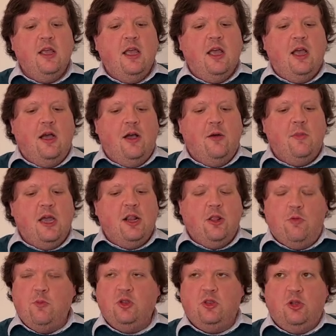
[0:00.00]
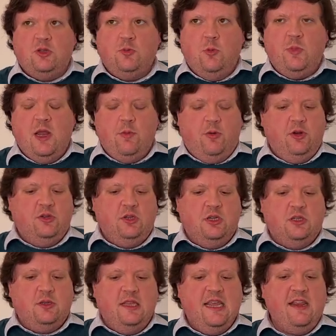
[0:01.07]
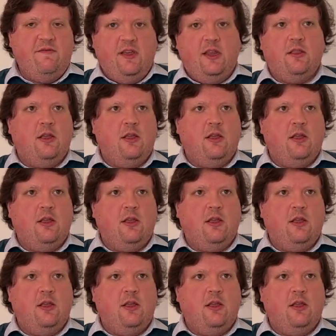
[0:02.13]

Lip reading: And lots more people used to just leave it.